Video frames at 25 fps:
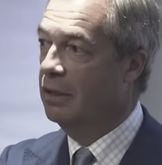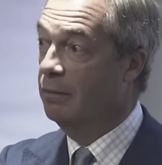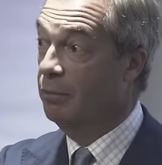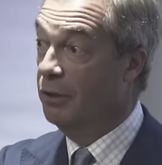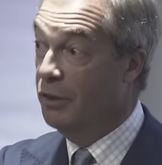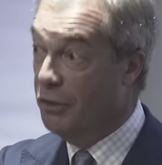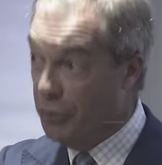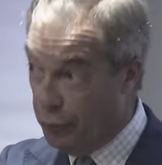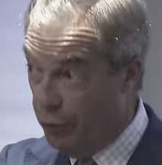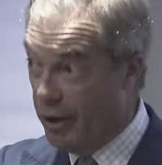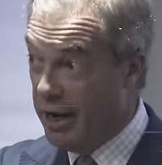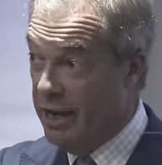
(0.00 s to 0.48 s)
there
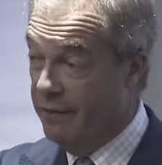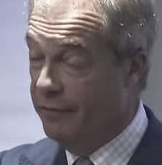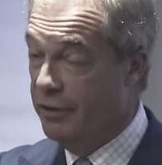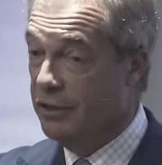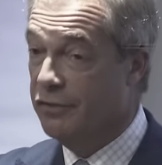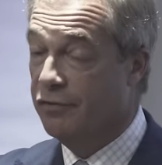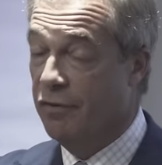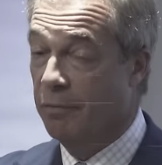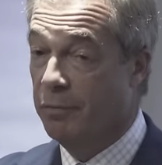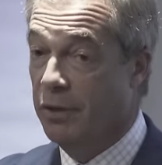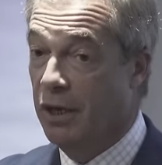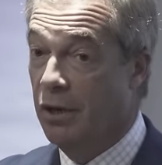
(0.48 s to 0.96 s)
were three of
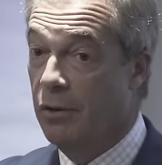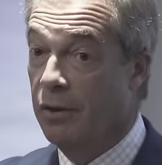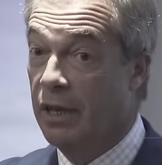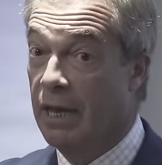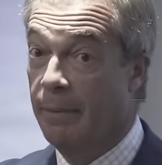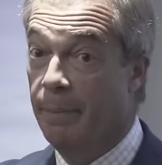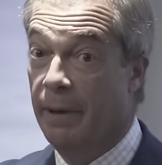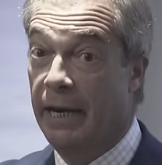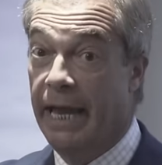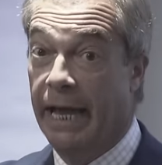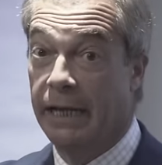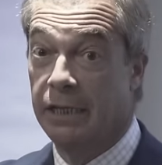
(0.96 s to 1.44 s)
us from
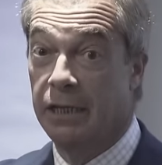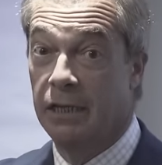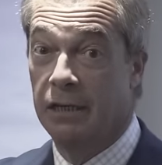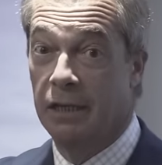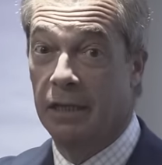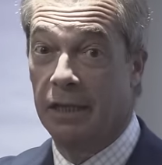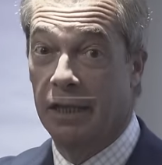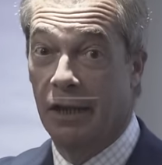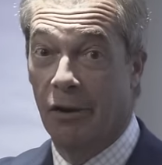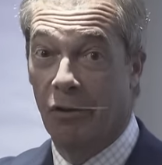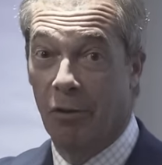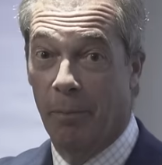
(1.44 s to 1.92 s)
UKIP elected
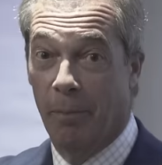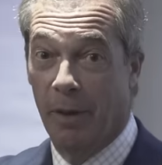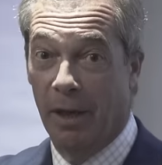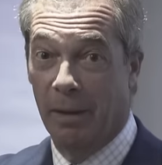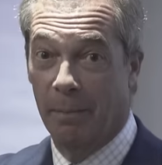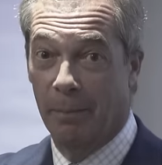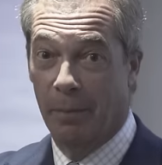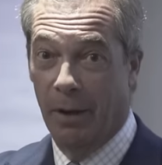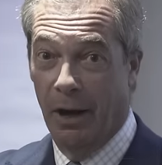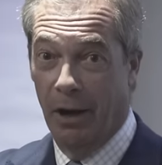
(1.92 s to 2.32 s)
to the European